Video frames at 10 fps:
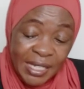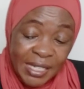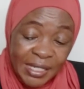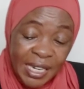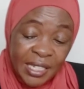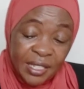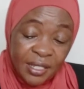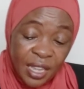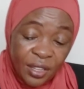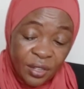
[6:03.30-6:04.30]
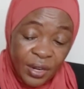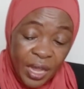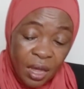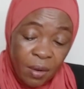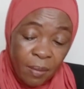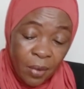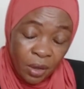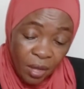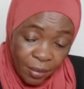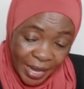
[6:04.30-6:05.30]
16th century
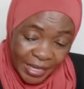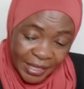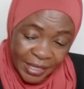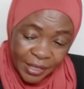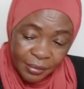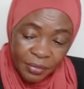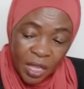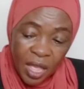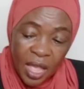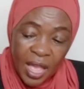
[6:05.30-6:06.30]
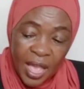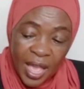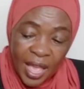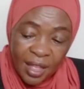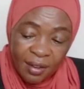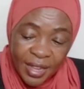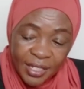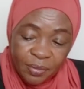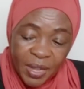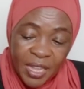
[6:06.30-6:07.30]
humanist
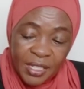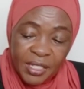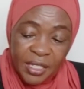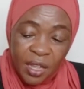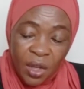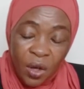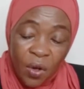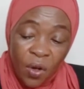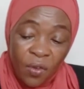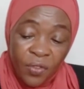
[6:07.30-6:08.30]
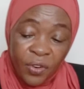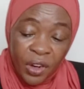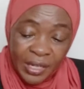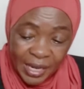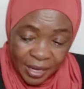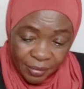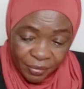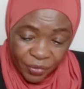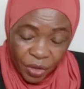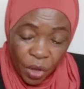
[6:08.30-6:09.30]
Erasmus of Rotterdam,
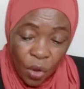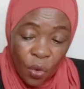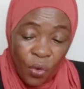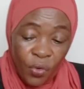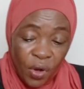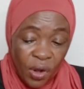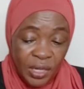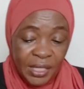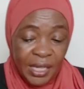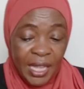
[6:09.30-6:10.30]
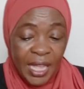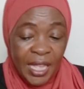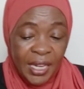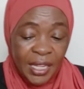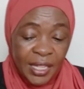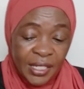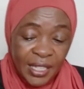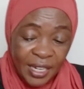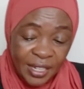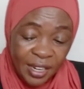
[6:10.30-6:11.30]
who wrote in
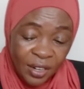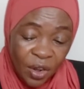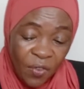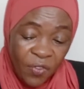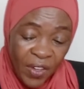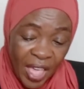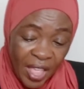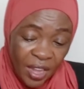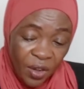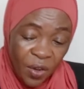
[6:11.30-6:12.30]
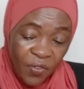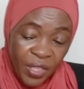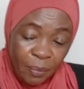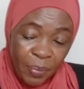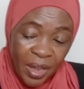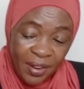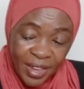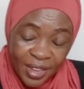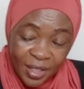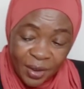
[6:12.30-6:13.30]
satirical vein of the
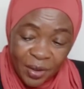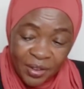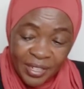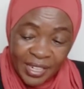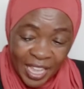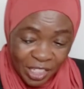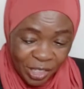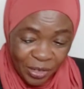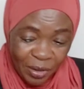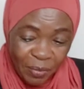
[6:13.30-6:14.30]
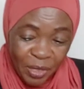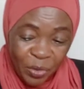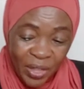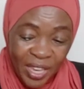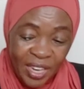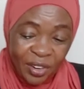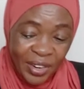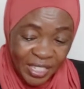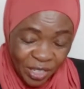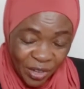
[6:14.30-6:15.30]
perennial tension between
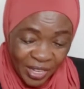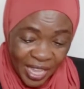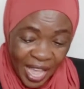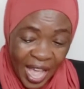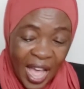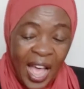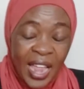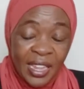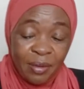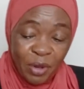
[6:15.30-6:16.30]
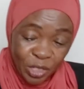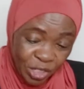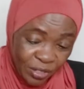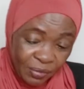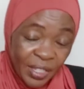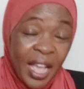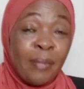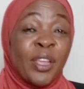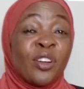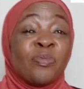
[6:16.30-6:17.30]
reason and emotion. I
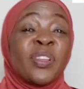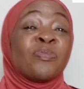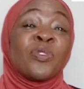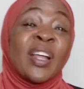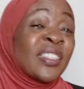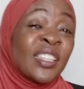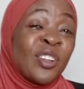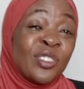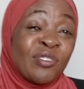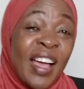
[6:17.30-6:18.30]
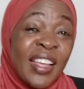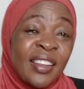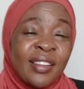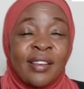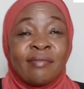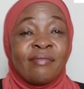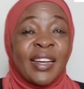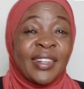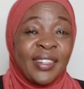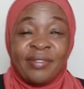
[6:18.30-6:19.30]
may not be pronouncing those right,
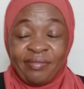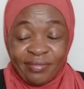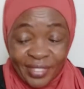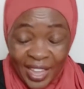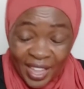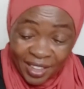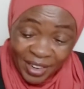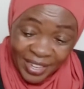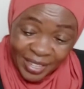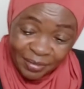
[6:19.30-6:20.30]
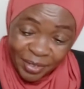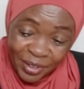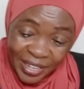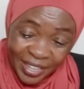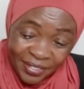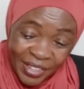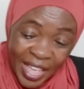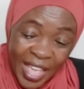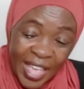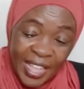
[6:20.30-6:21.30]
but I read them. Okay.
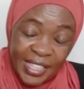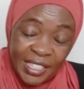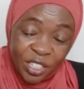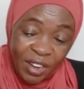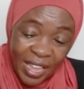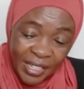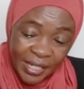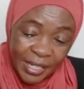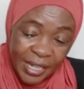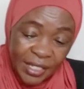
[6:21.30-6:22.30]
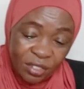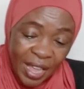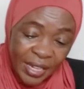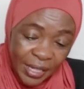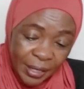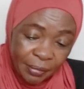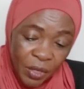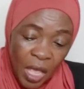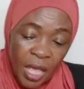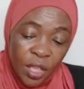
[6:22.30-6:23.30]
In his writing,
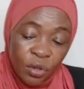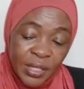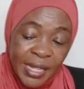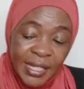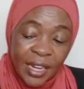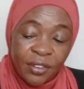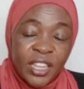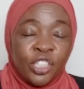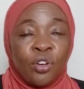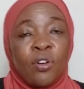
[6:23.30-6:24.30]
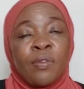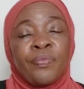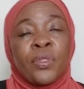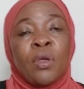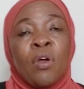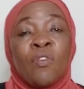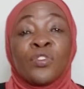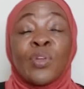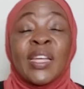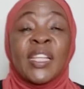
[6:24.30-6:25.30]
he uses the ratio of
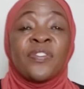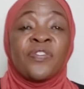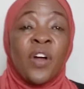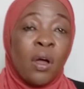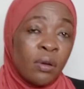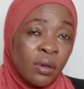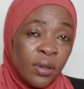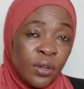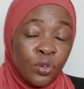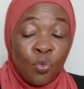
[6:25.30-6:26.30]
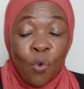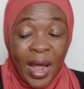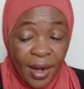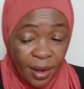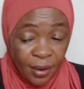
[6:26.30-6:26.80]
24 to 1.